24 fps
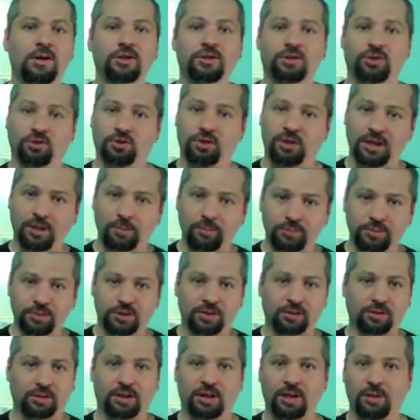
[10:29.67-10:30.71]
So
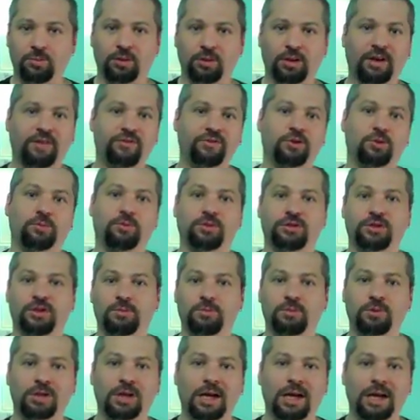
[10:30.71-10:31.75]
keep life super
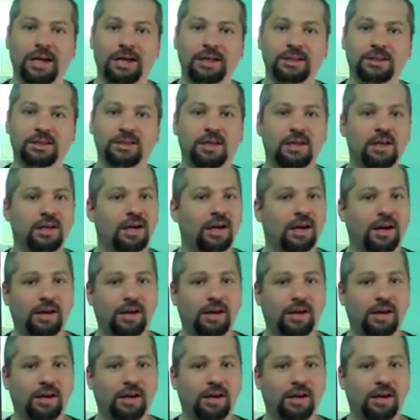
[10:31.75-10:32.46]
simple, guys.